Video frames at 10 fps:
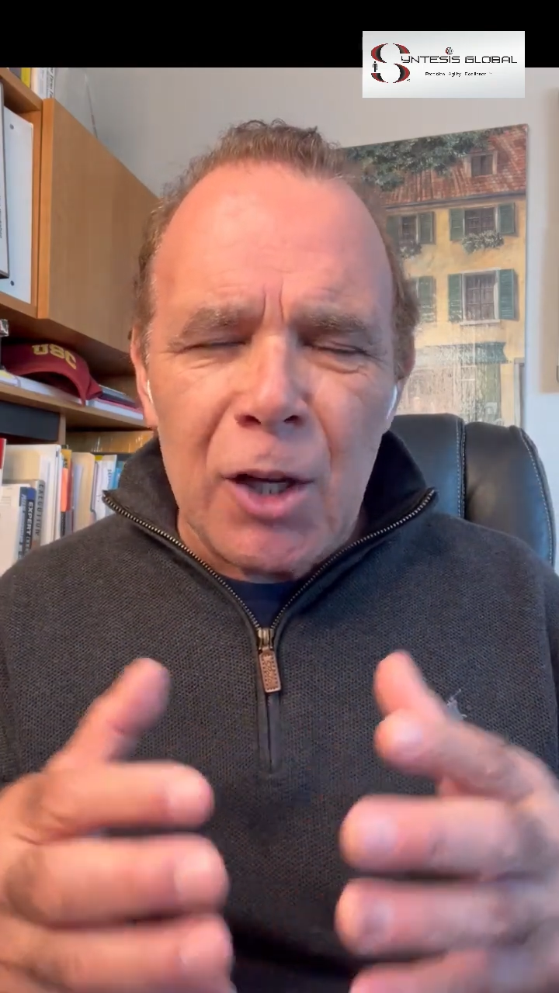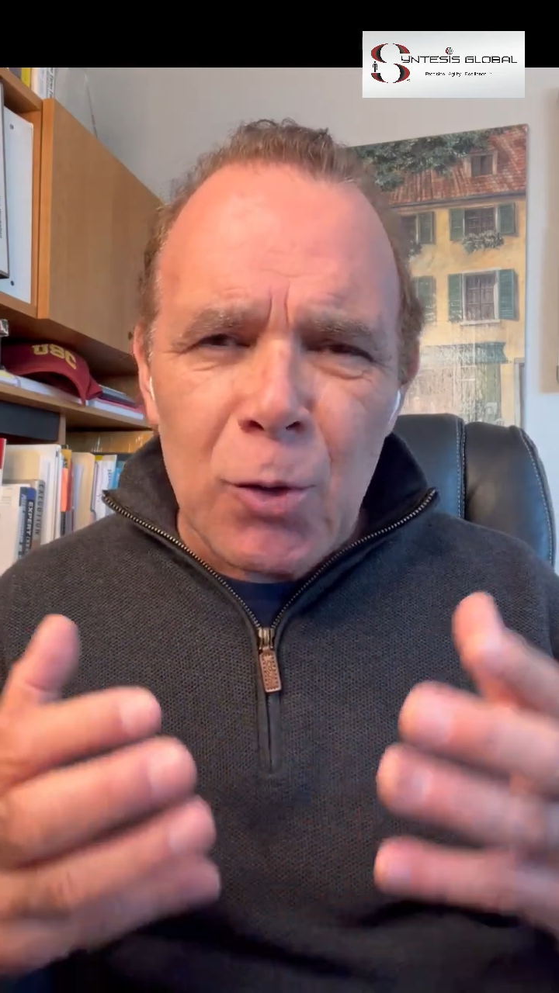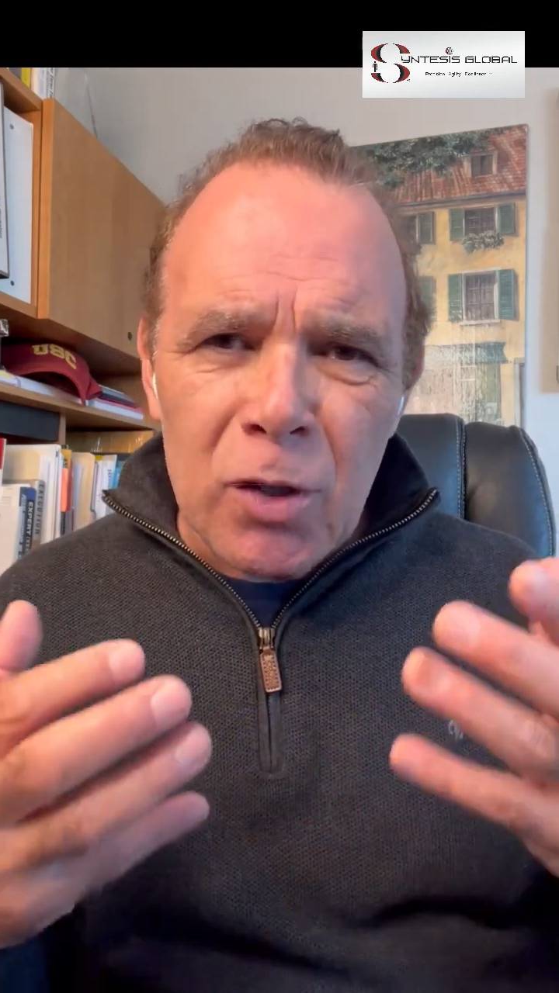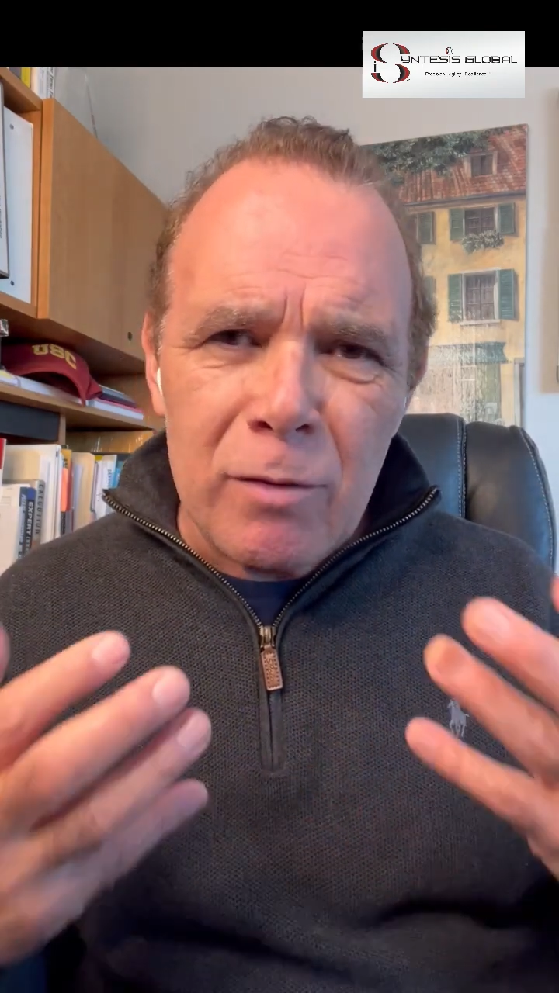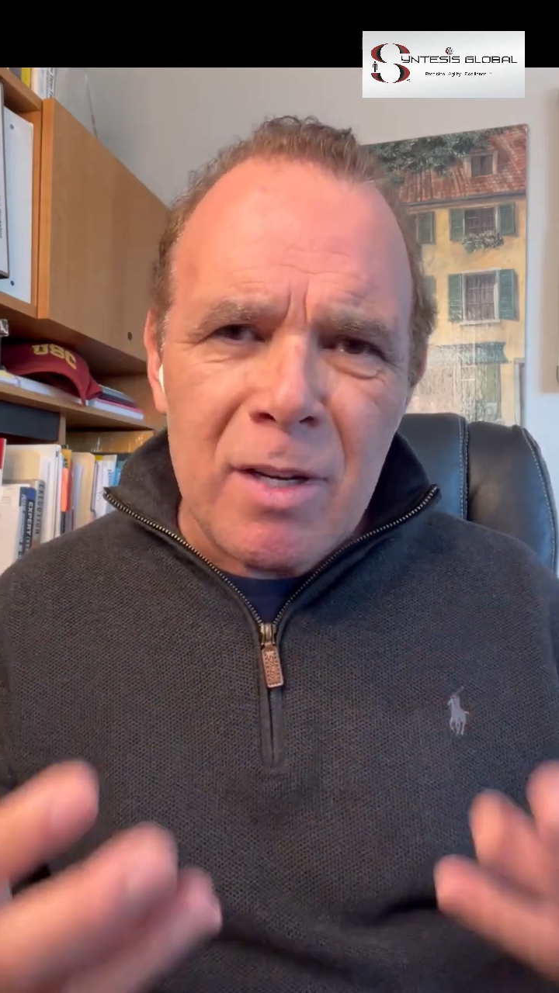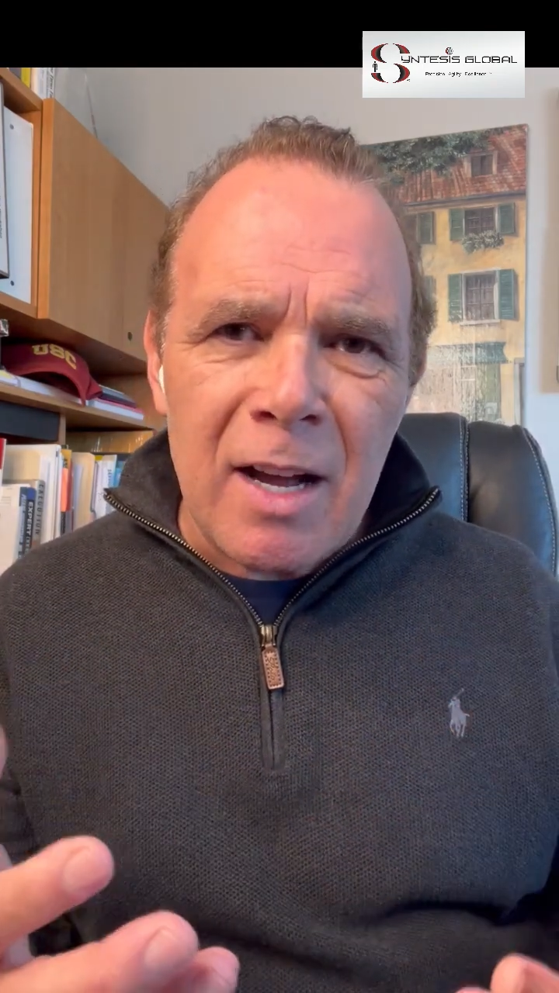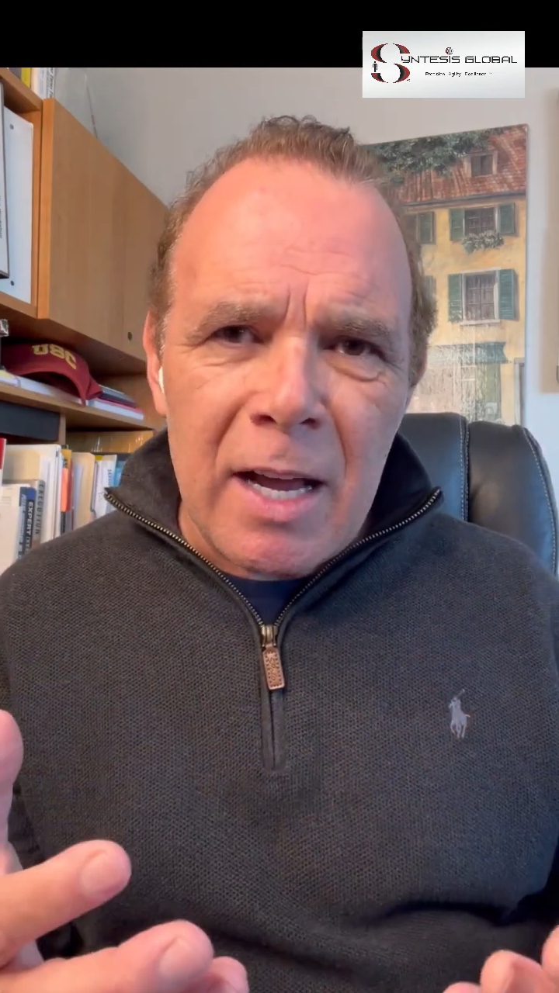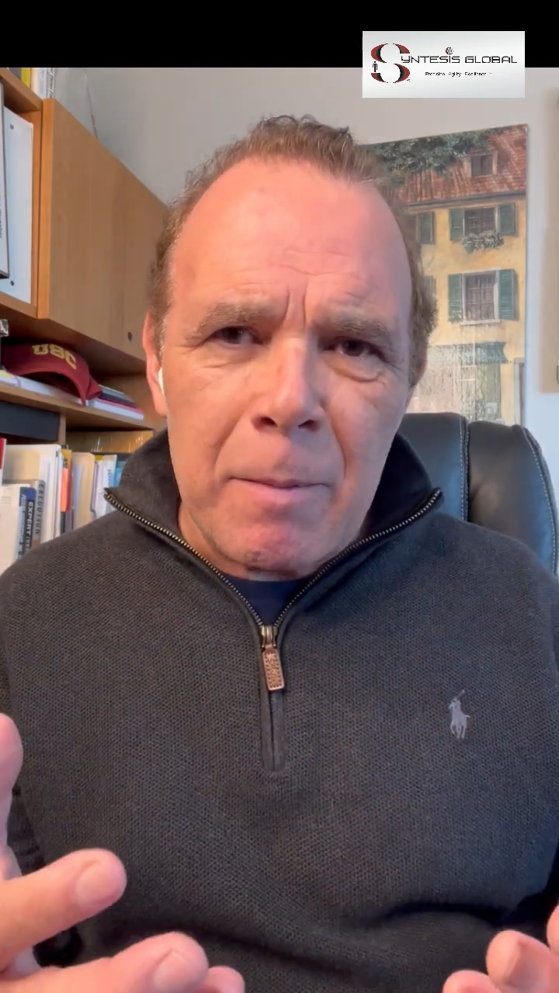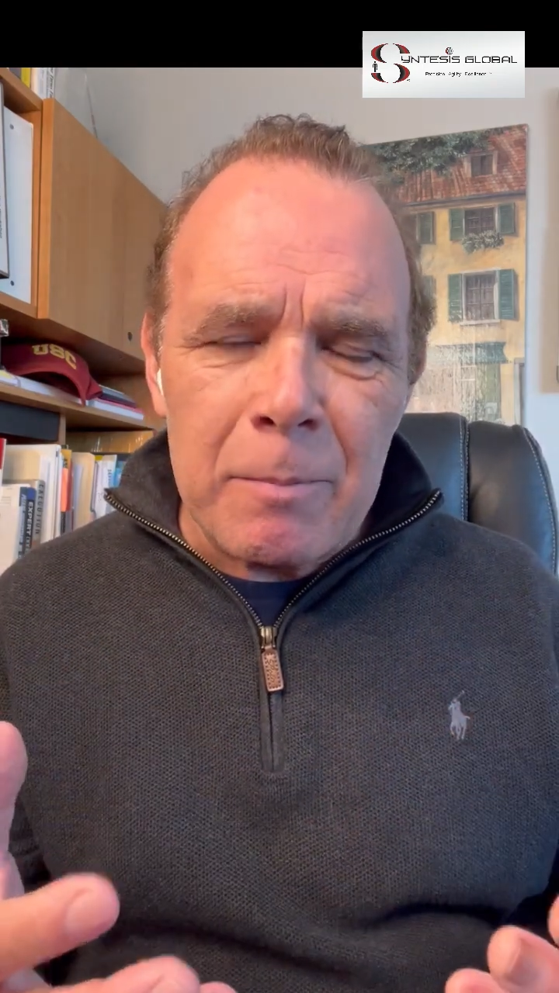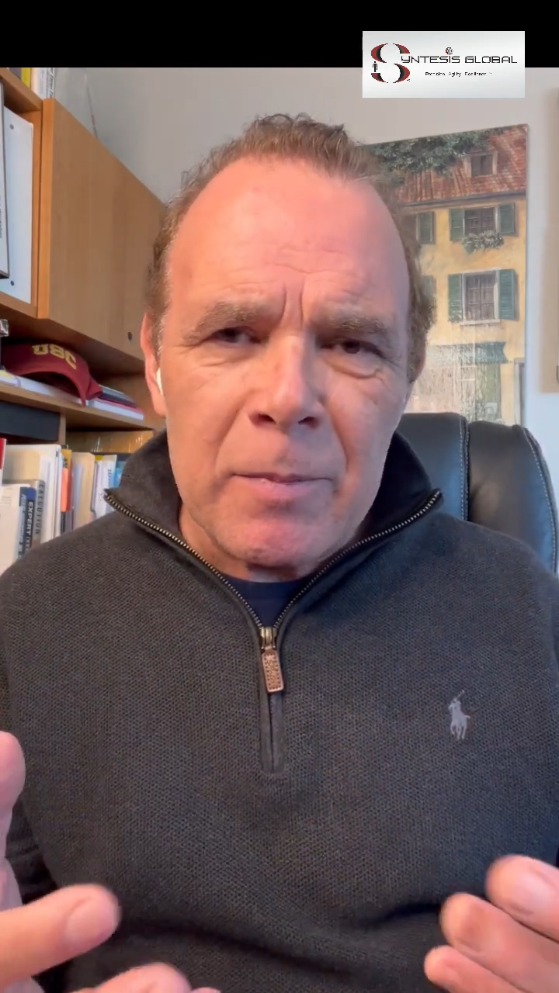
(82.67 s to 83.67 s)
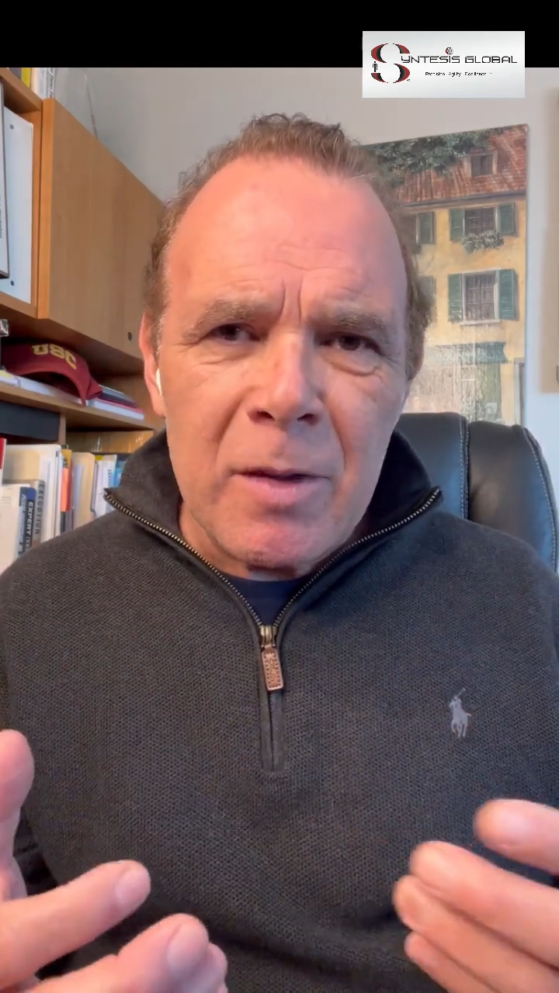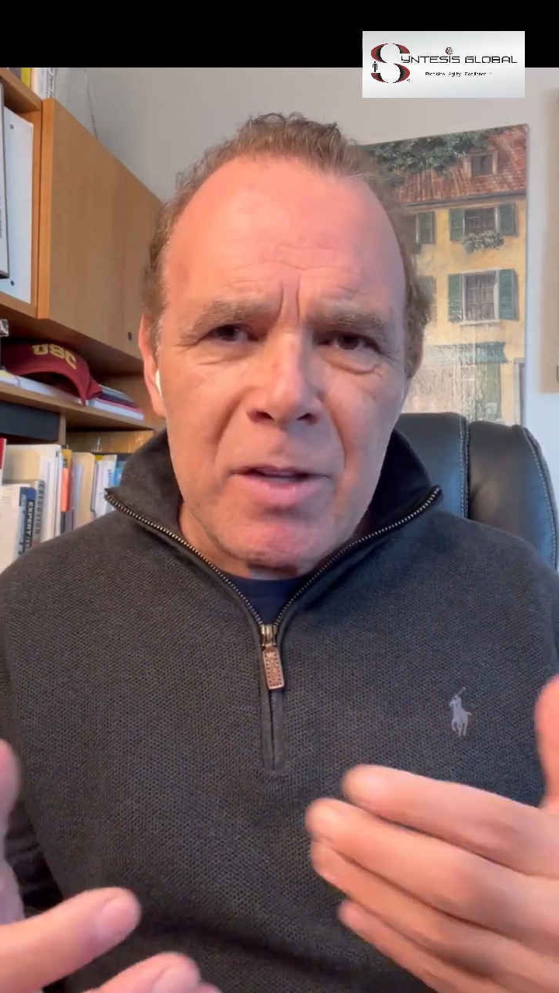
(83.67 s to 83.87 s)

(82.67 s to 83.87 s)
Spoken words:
interest of time,